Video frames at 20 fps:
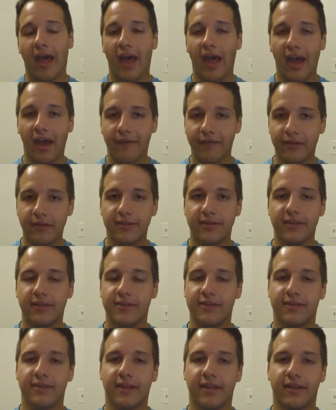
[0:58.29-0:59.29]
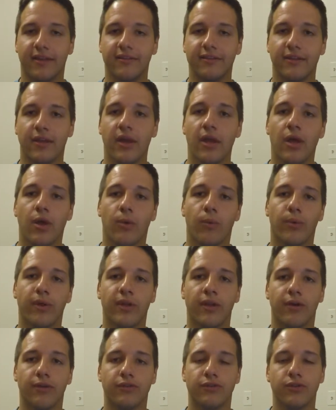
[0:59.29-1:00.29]
After 60 seconds, we
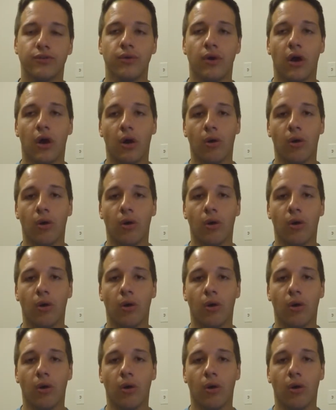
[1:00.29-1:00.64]
go to